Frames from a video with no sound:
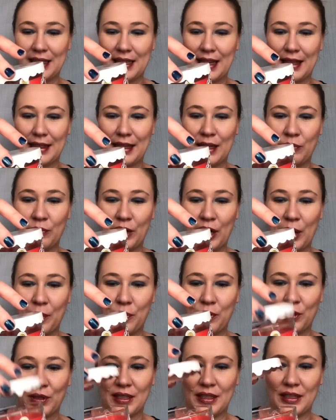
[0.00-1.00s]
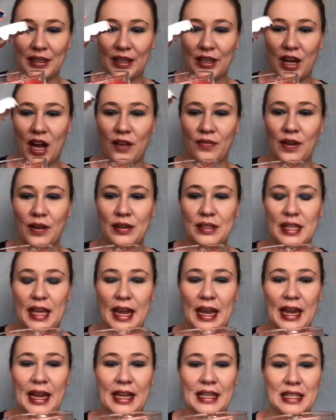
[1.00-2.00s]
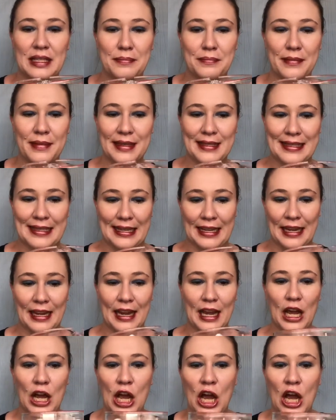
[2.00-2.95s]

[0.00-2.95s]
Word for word: And then when I pulled the lid off, I was like, it's missing